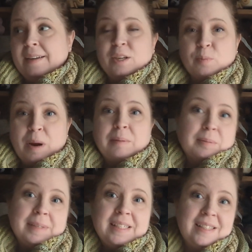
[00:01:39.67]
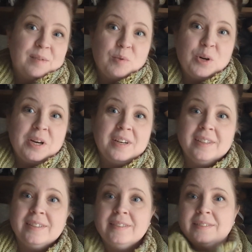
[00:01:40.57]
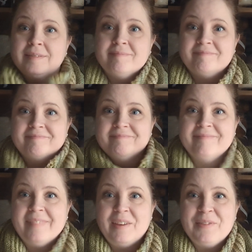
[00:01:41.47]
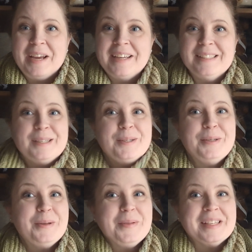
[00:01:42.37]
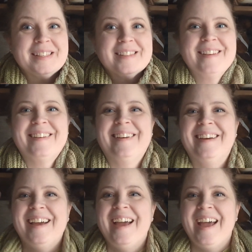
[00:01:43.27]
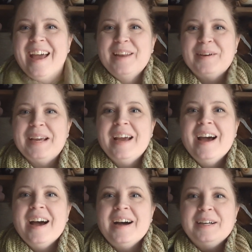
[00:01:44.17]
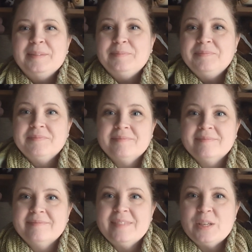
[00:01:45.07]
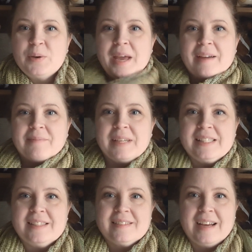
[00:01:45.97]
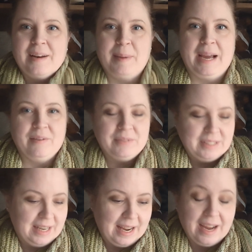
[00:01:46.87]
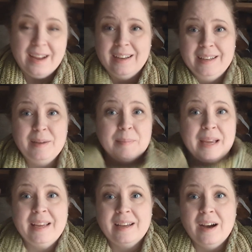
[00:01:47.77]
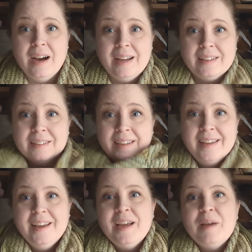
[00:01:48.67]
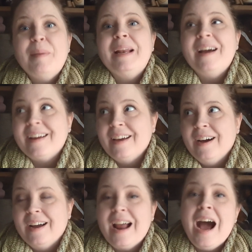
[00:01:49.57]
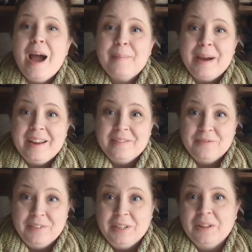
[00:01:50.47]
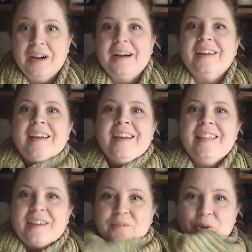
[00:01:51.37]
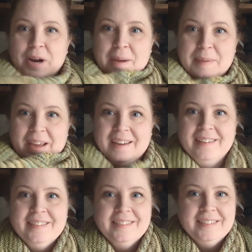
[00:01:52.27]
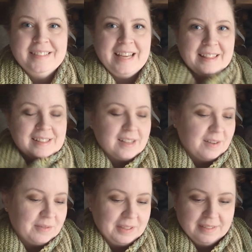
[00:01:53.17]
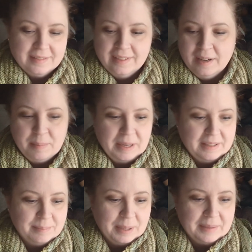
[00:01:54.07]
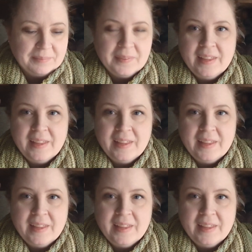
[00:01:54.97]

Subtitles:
You'll probably see more if I continue to do this. Anyway, so yeah, that's kind of my outfit today. It may get hot. It may not get hot. I might feel hot. Therefore, I may take this off in a bit. But